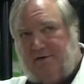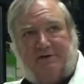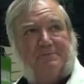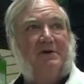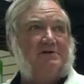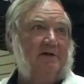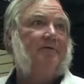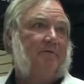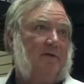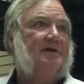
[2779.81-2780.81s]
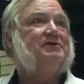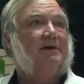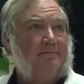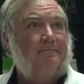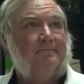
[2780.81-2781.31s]
especially for flushing.
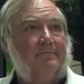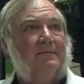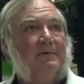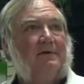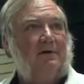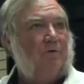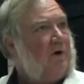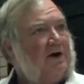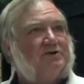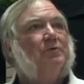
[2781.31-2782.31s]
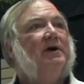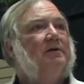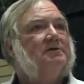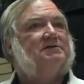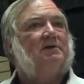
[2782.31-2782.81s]
It'll wash away
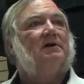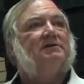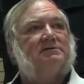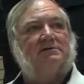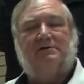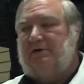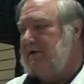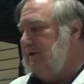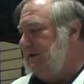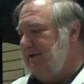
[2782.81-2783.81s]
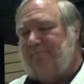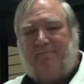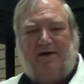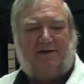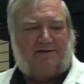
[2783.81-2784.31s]
those salts. In
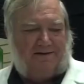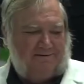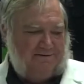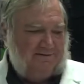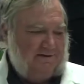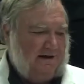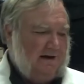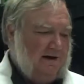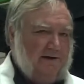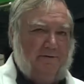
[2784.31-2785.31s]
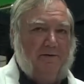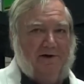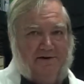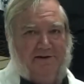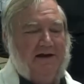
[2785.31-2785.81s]
fact, I'm
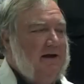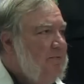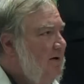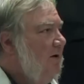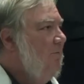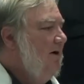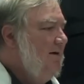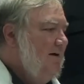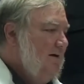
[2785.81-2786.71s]
on tape here, but